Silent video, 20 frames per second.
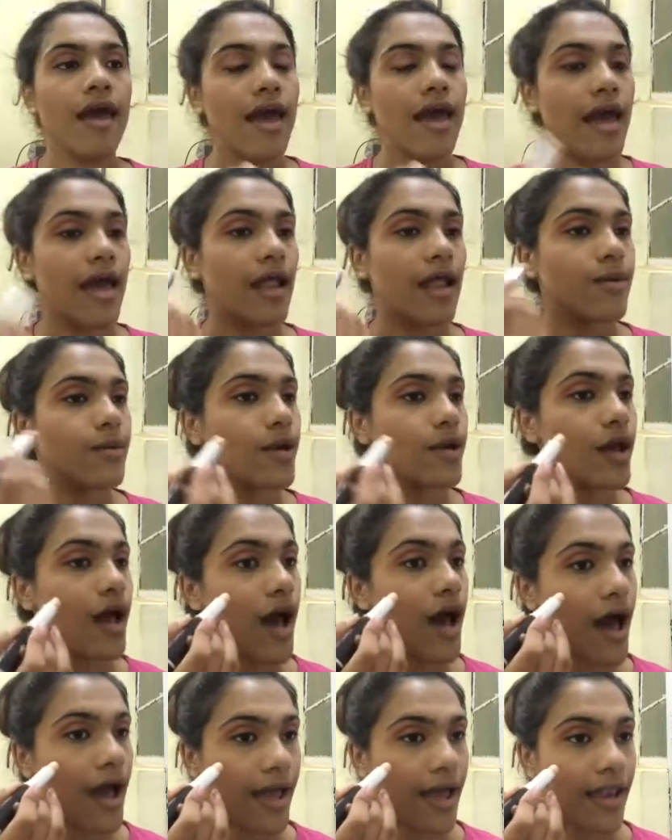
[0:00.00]
and I'm going to
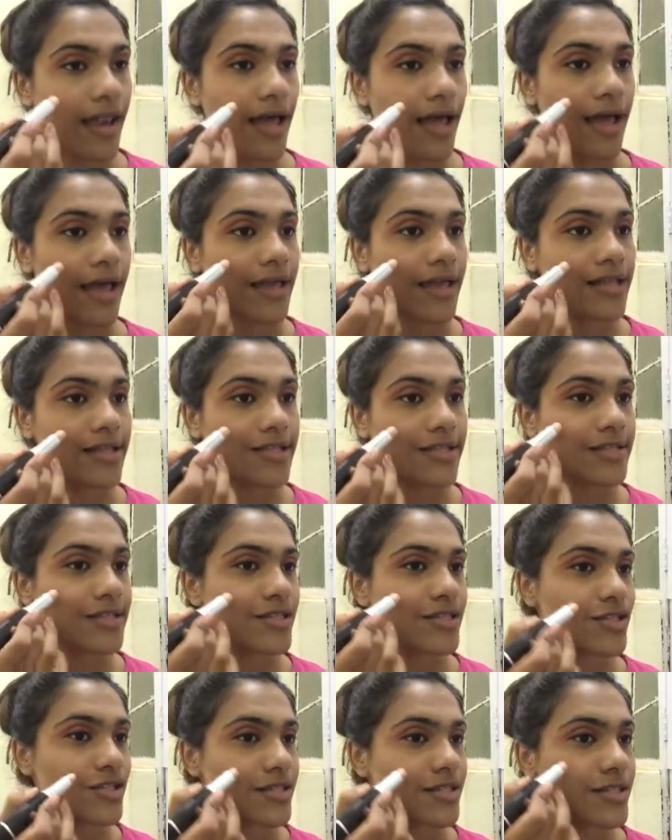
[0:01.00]
highlight
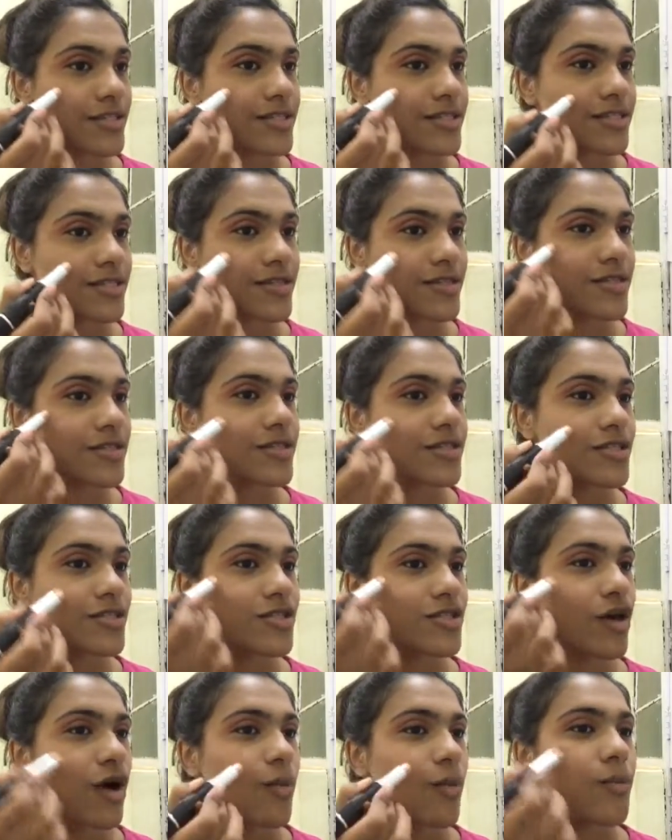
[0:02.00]
just this
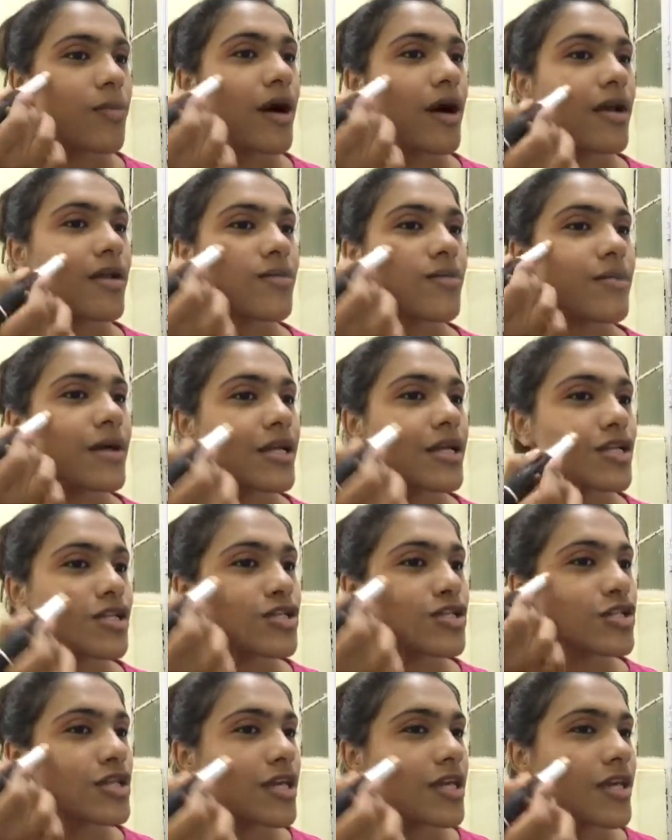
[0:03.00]
top part of my
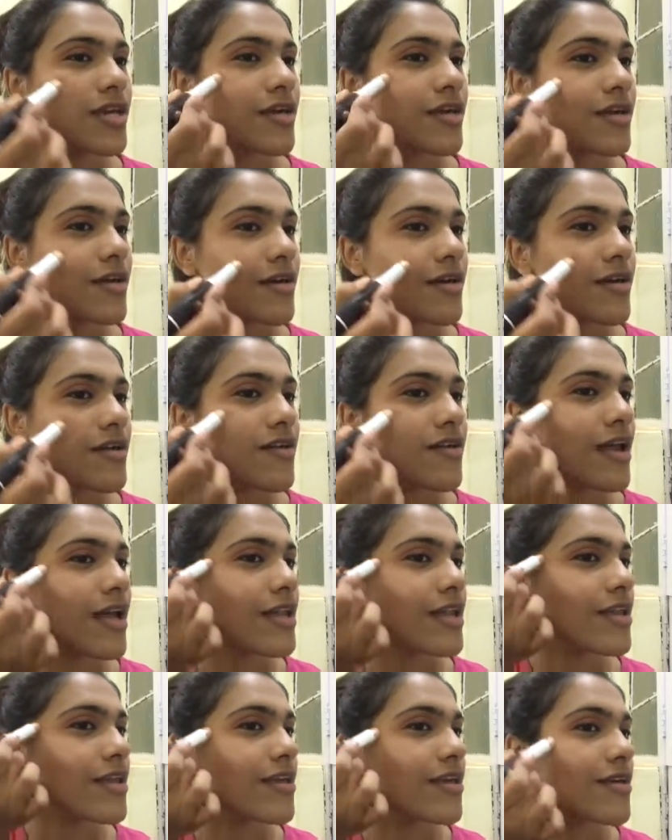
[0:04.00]
cheek
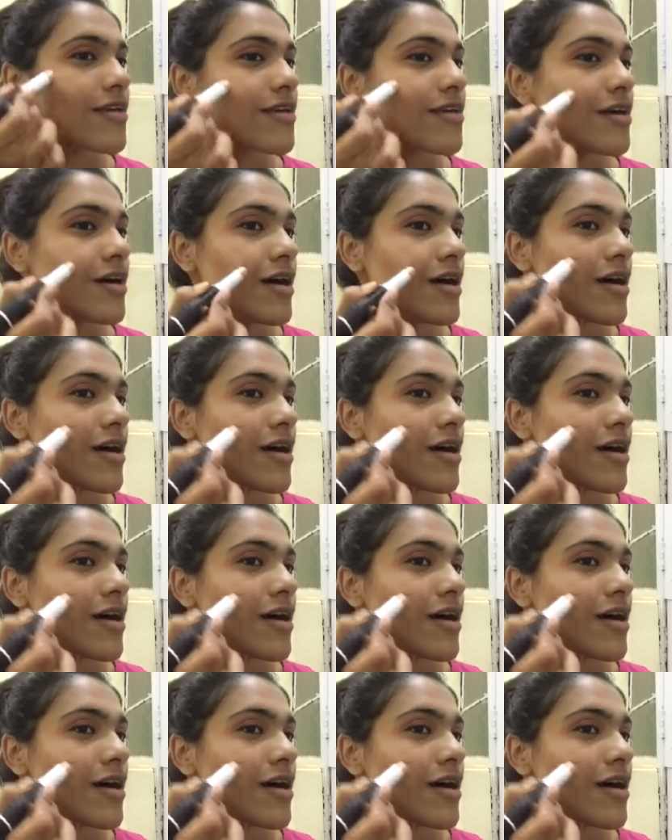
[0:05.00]
right here.